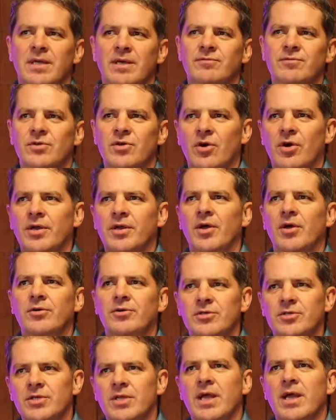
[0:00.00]
I've started to
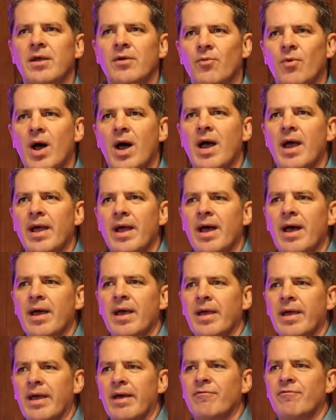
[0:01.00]
understand why
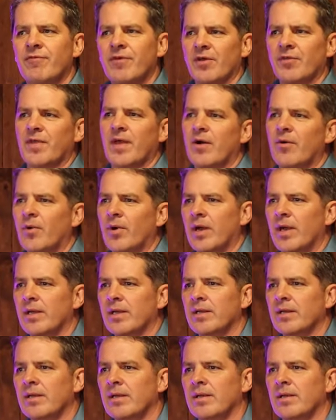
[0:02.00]
I have felt that
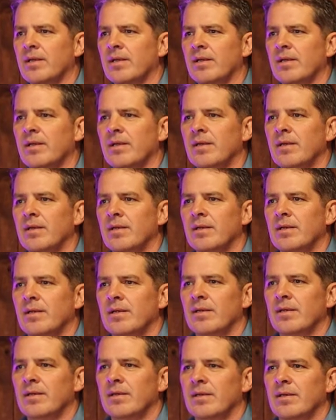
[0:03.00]

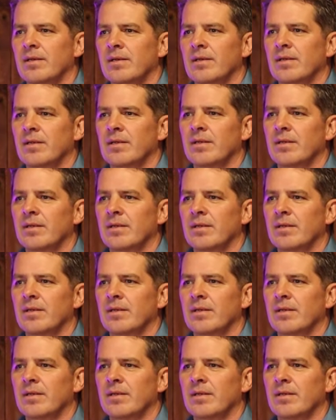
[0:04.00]
way.